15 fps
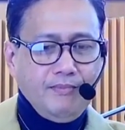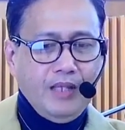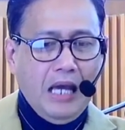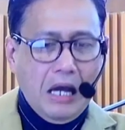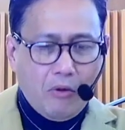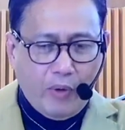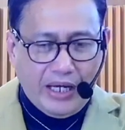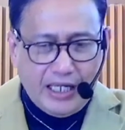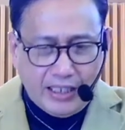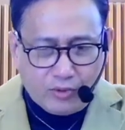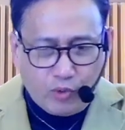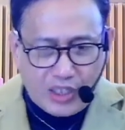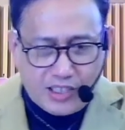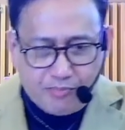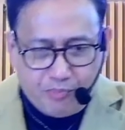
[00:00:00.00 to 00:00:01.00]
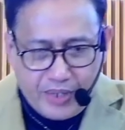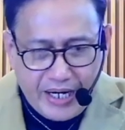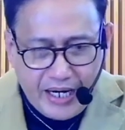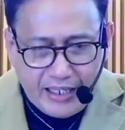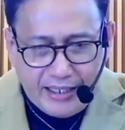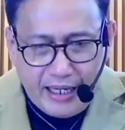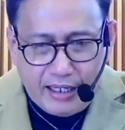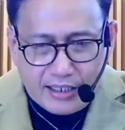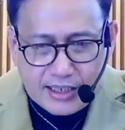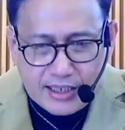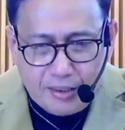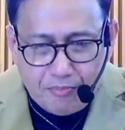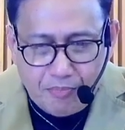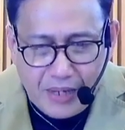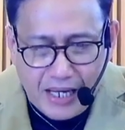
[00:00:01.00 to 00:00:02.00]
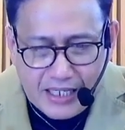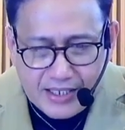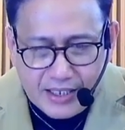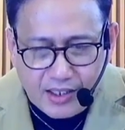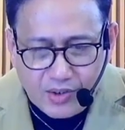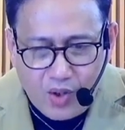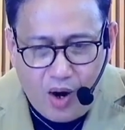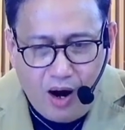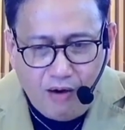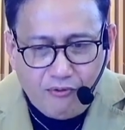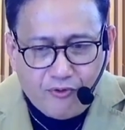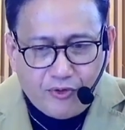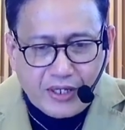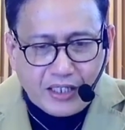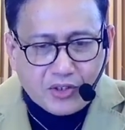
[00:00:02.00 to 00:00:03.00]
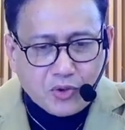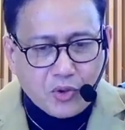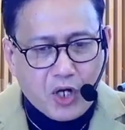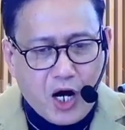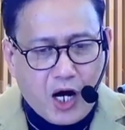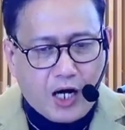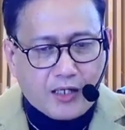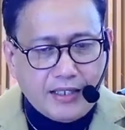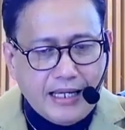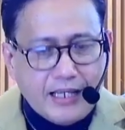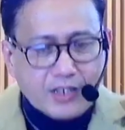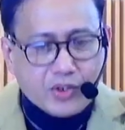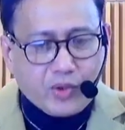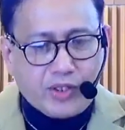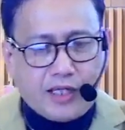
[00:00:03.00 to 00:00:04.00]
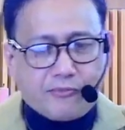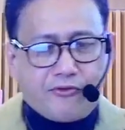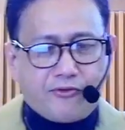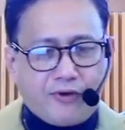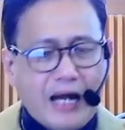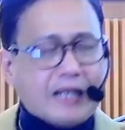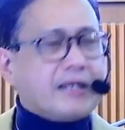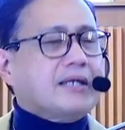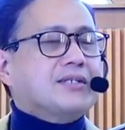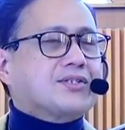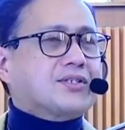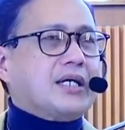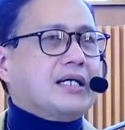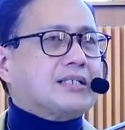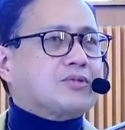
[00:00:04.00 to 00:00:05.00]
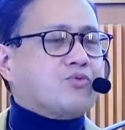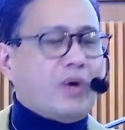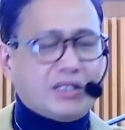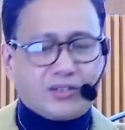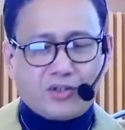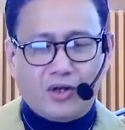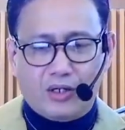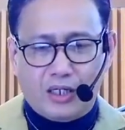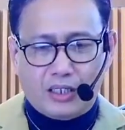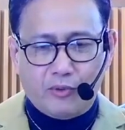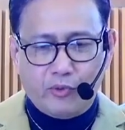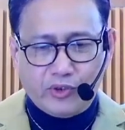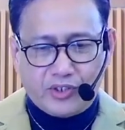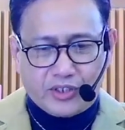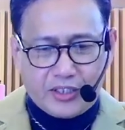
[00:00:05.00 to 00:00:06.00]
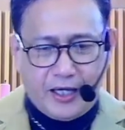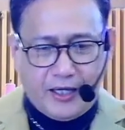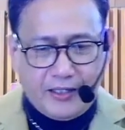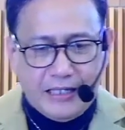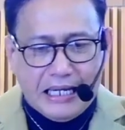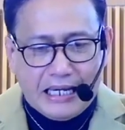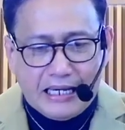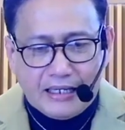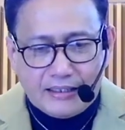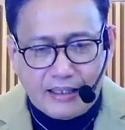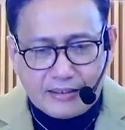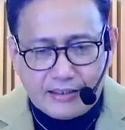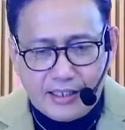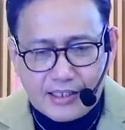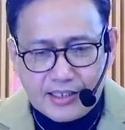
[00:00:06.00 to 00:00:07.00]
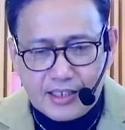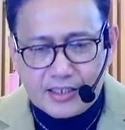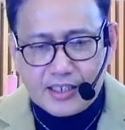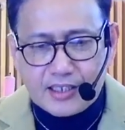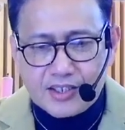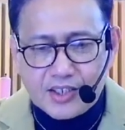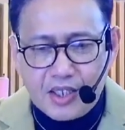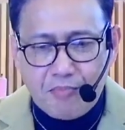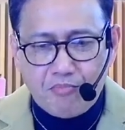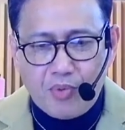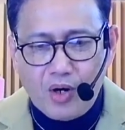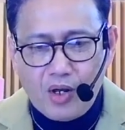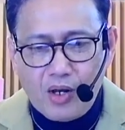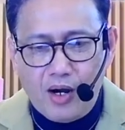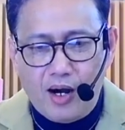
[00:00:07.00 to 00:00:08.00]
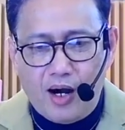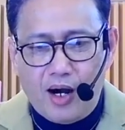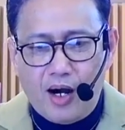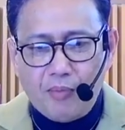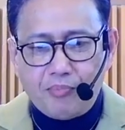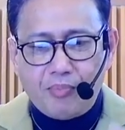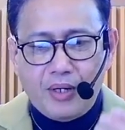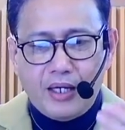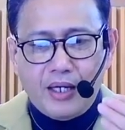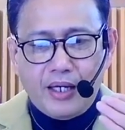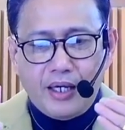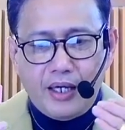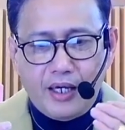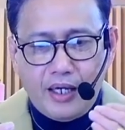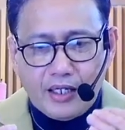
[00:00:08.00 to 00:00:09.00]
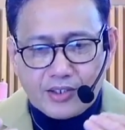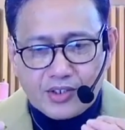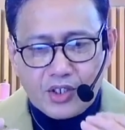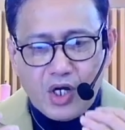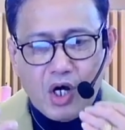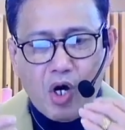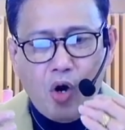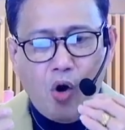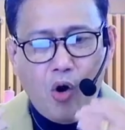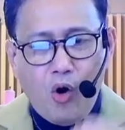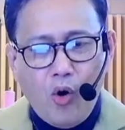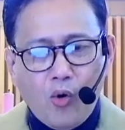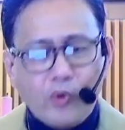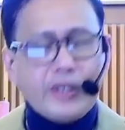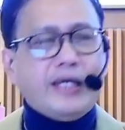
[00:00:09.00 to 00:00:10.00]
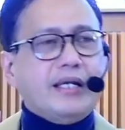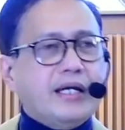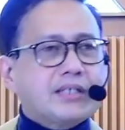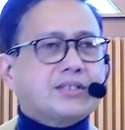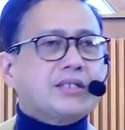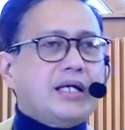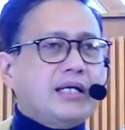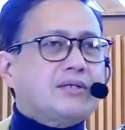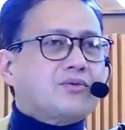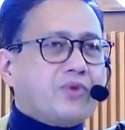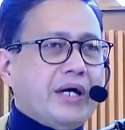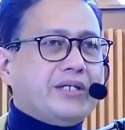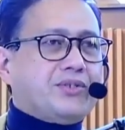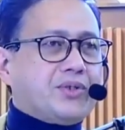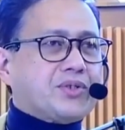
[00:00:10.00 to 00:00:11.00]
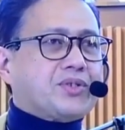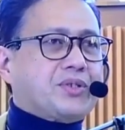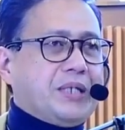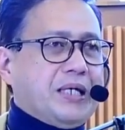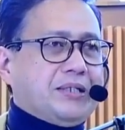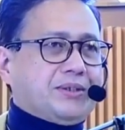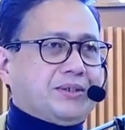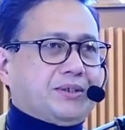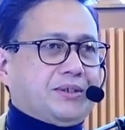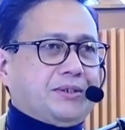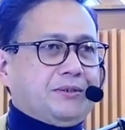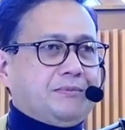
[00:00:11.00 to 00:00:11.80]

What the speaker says: When it was burned as a pleasant offering to God, so that frankincense, one scholar would say, that this is a symbol of His holiness and righteousness.